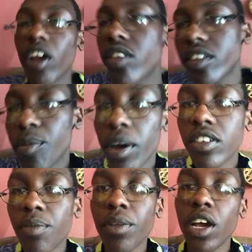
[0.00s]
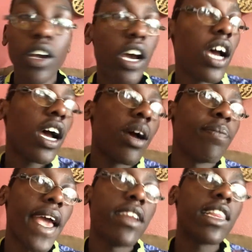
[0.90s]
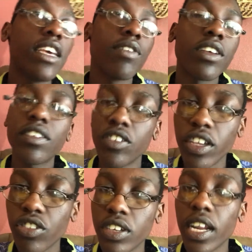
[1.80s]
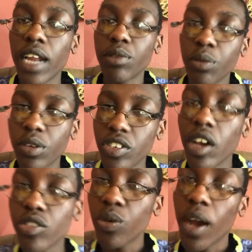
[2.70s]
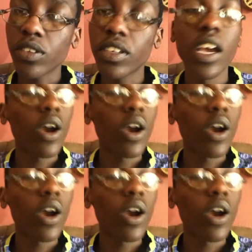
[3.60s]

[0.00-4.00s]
out on the bottom and leave a suggestion and we will shout you out.